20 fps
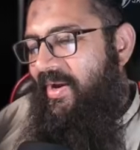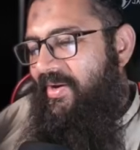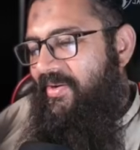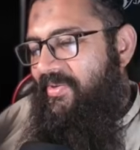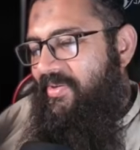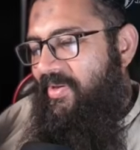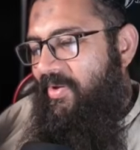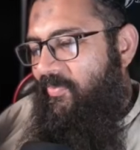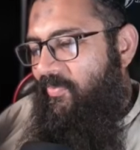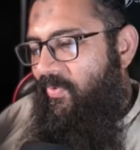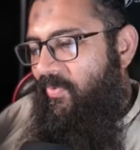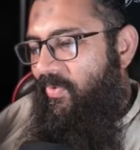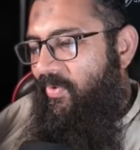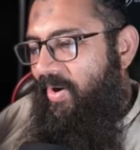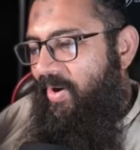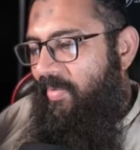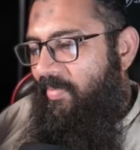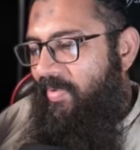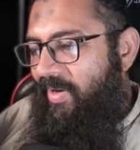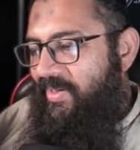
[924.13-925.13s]
it's
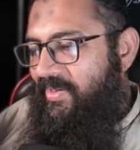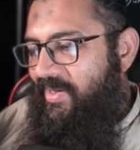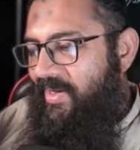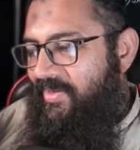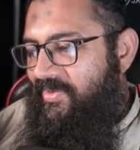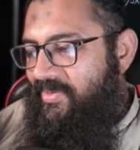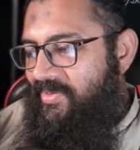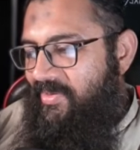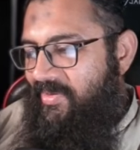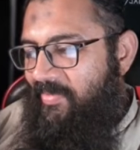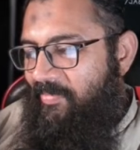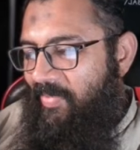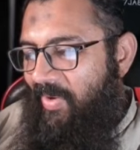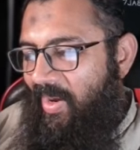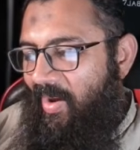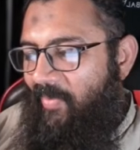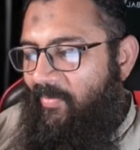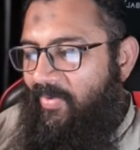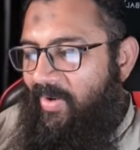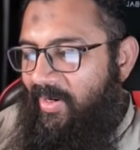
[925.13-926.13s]
affordable. Just
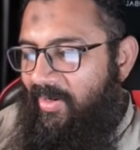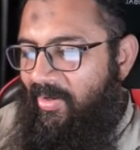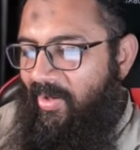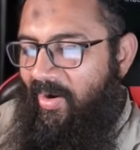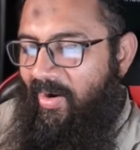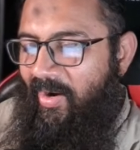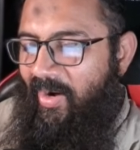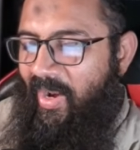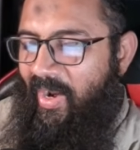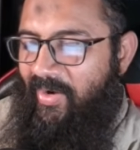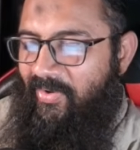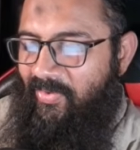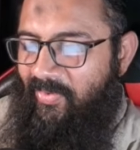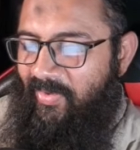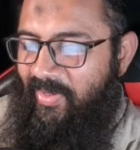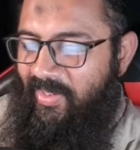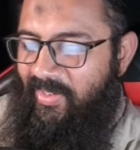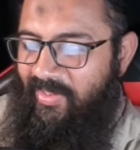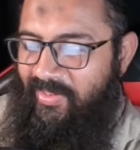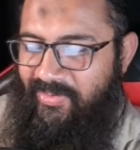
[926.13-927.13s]
pay a $1 and you
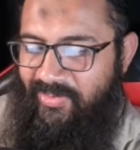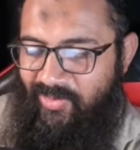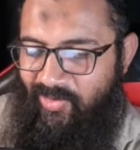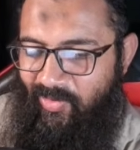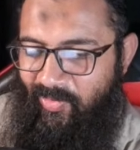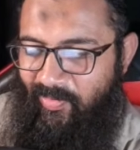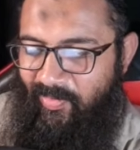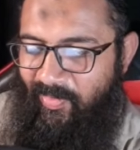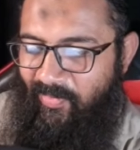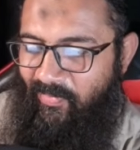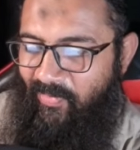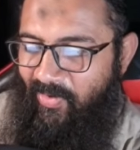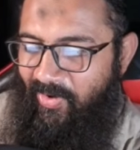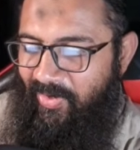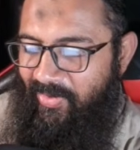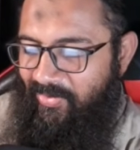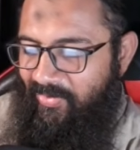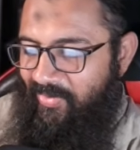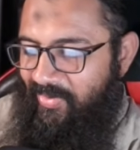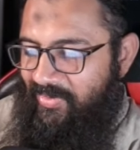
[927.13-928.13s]
can consume a
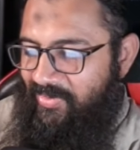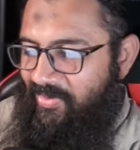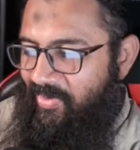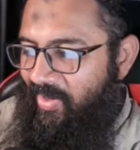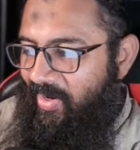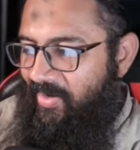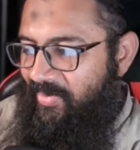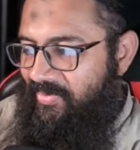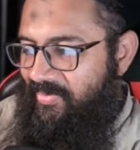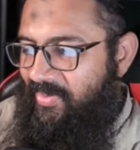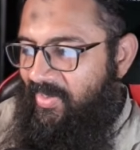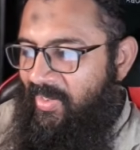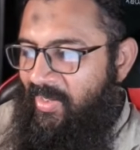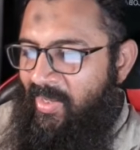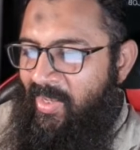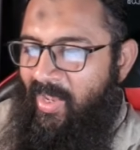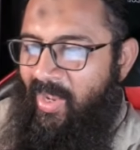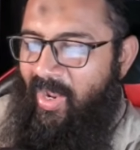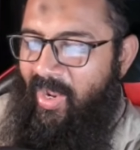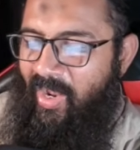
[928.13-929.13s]
$40
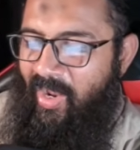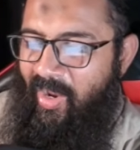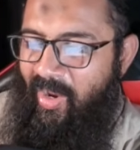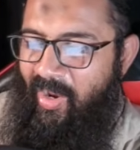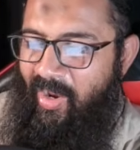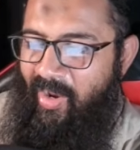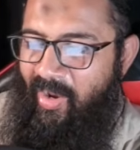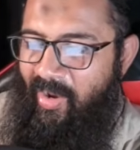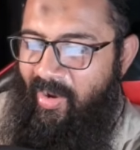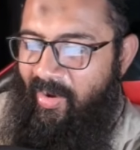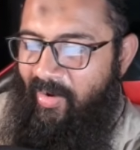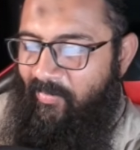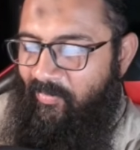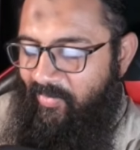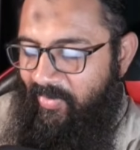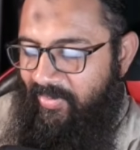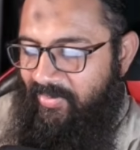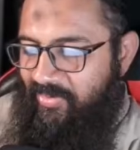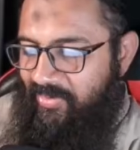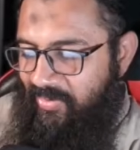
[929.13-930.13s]

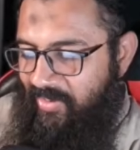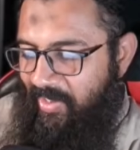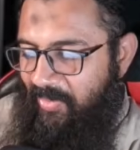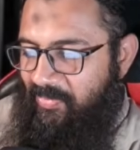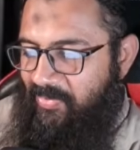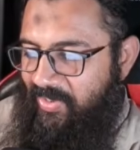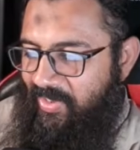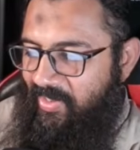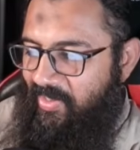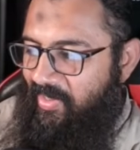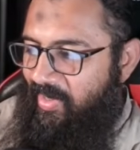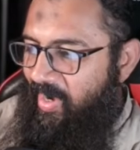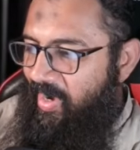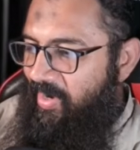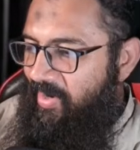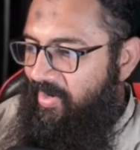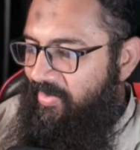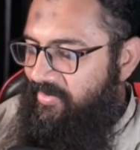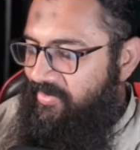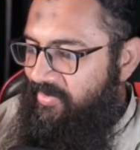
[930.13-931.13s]
worth DeepSeek
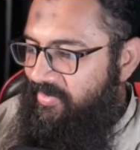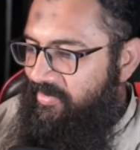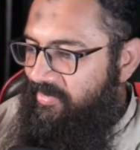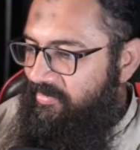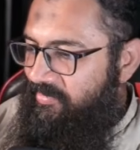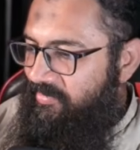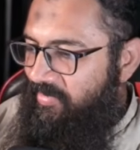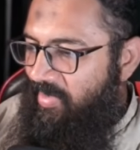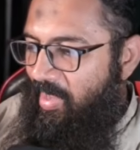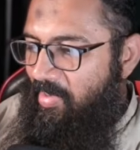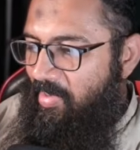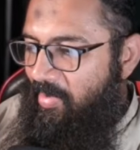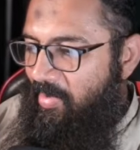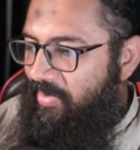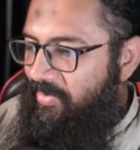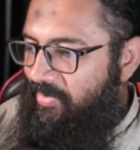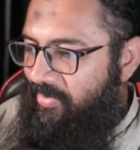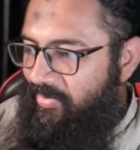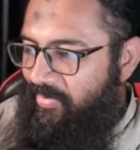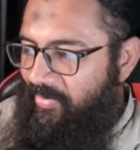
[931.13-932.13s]
credits.
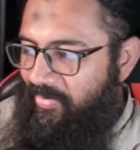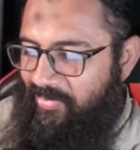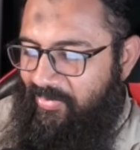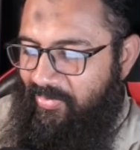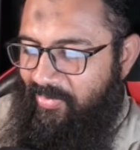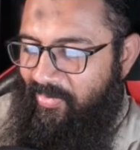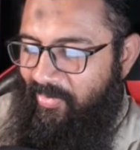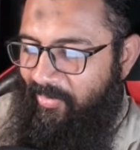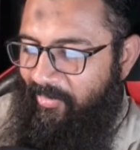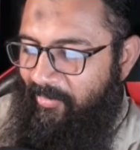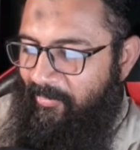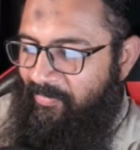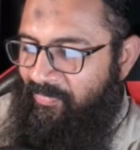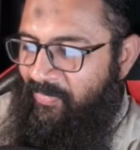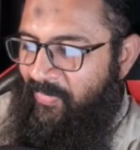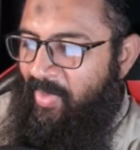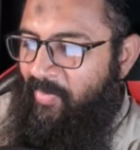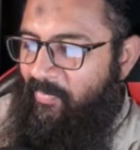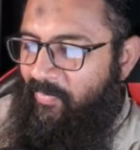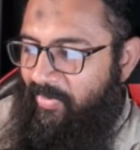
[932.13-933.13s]
That's good to go
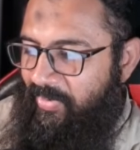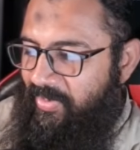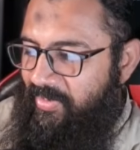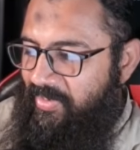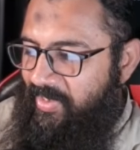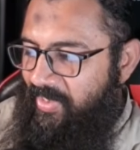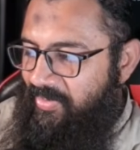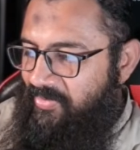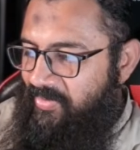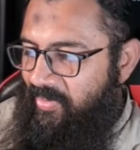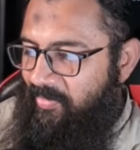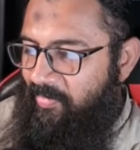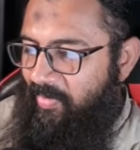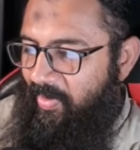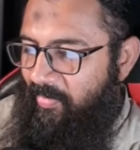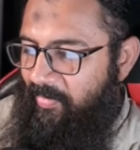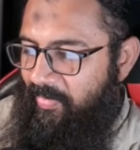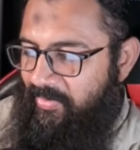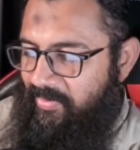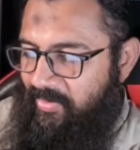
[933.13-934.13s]
for the testing
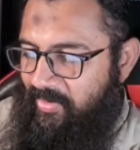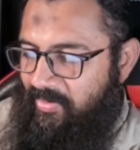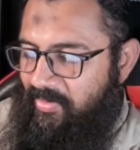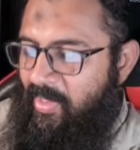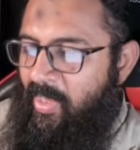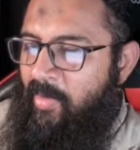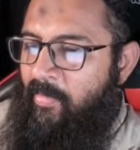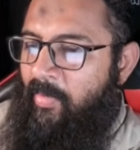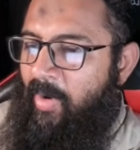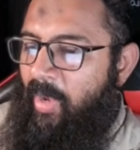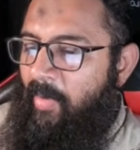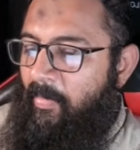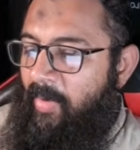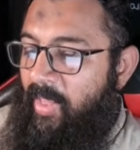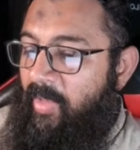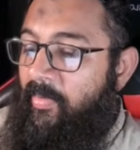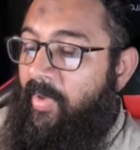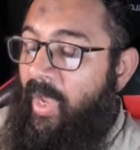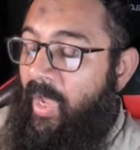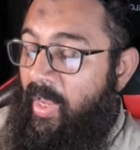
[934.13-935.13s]
purposes.
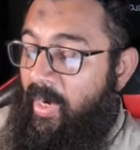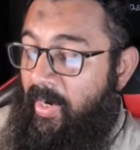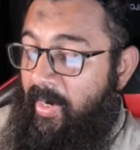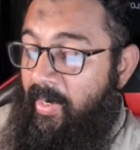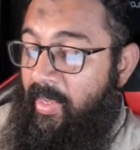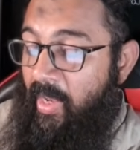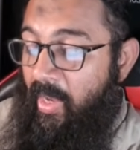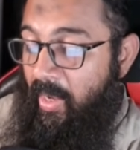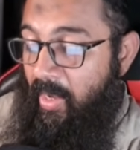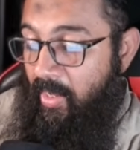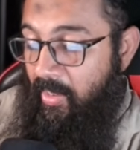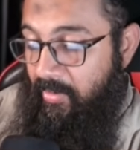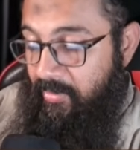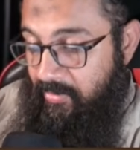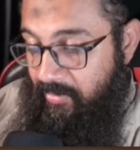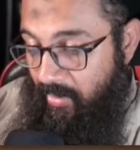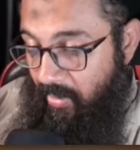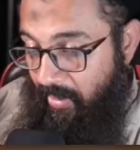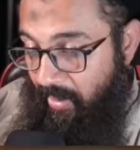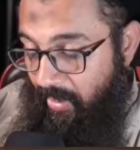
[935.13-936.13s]
By the way, already
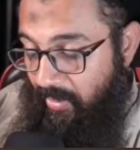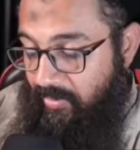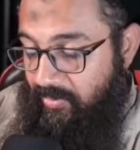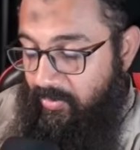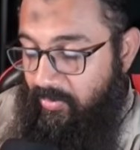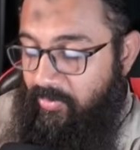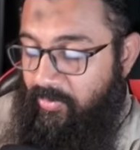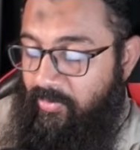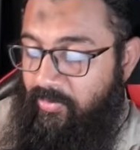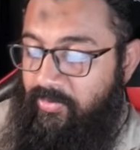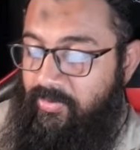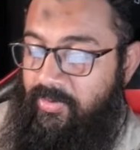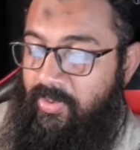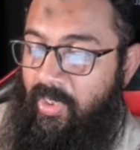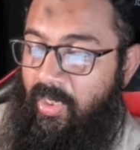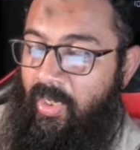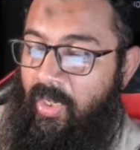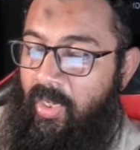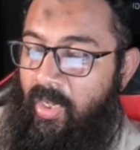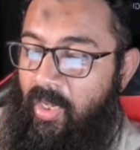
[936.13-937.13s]
I also use
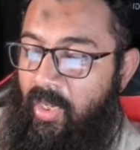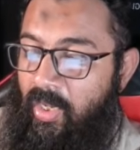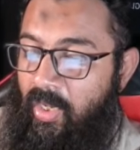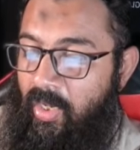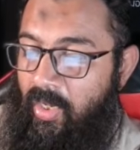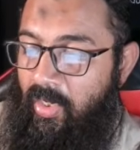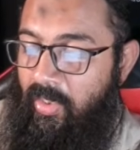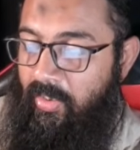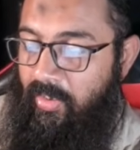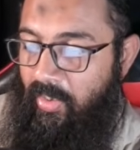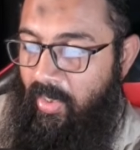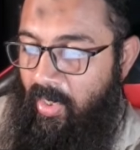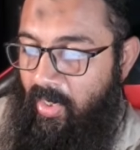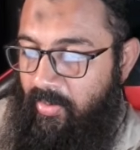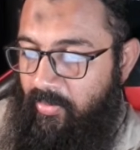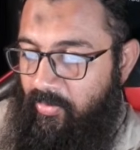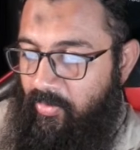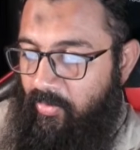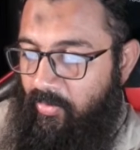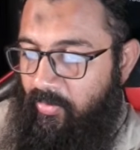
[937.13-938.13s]
the
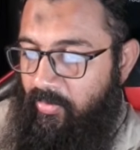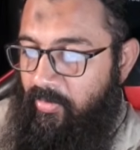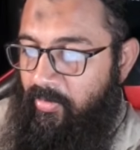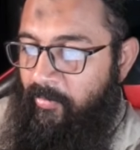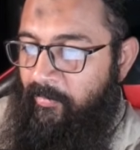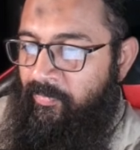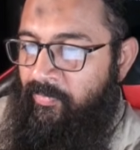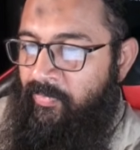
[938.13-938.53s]
cloud code,